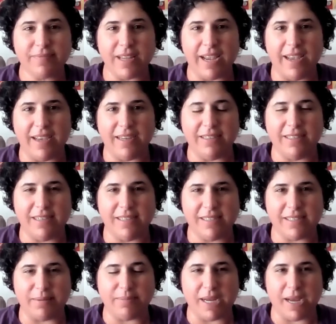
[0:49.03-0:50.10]
and
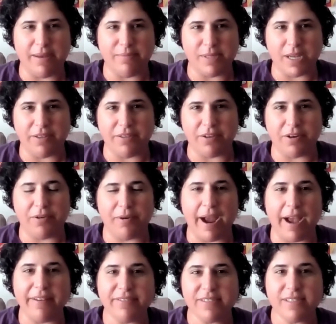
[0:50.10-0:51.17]
sometimes other
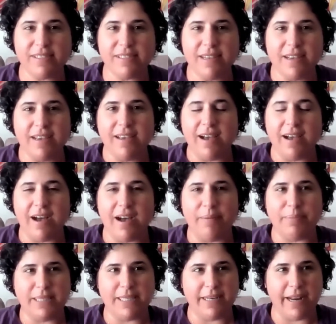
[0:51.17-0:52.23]
crafts,
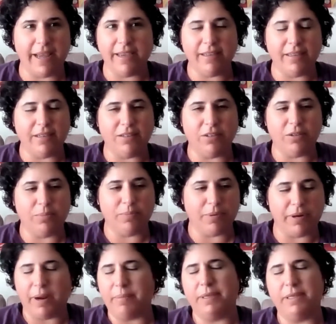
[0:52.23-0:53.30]
but today it'll
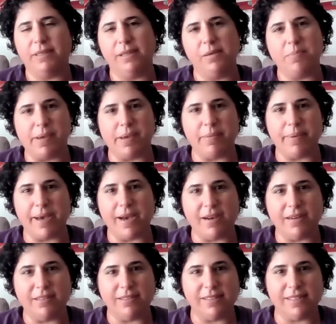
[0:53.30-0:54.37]
predominantly be
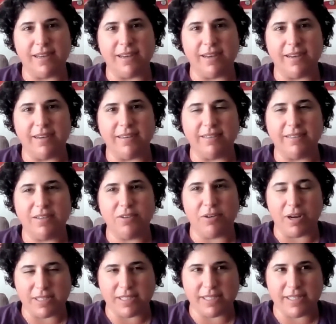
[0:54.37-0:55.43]
about
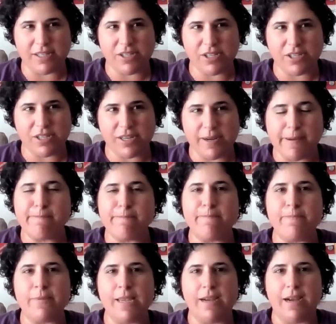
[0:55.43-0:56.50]
cross stitch.
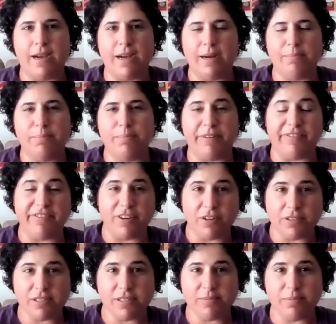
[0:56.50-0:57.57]
But
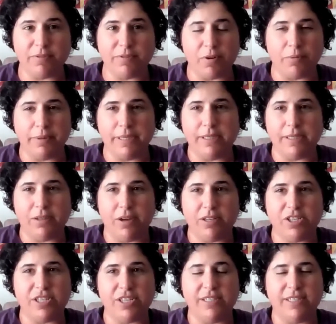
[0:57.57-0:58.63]
first, before we
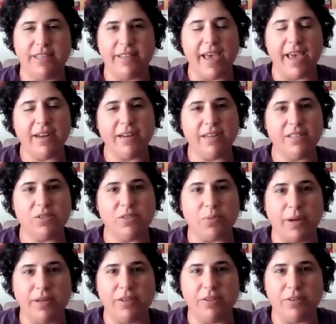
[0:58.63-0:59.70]
launch into that, I just
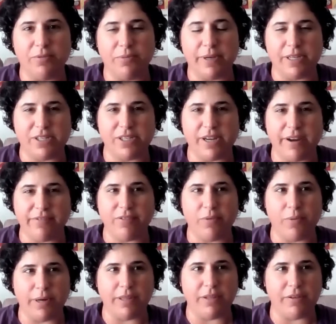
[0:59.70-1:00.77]
wanted to wish
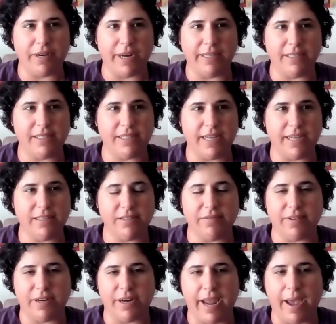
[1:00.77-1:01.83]
everyone in the United States a
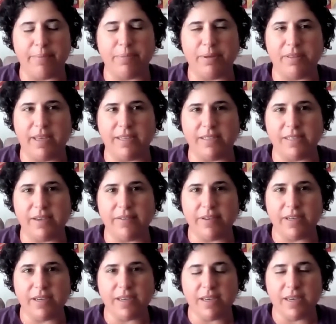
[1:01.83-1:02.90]
very happy
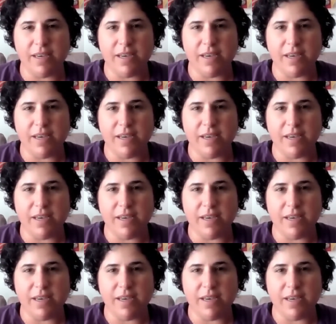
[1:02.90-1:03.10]
Thanksgiving.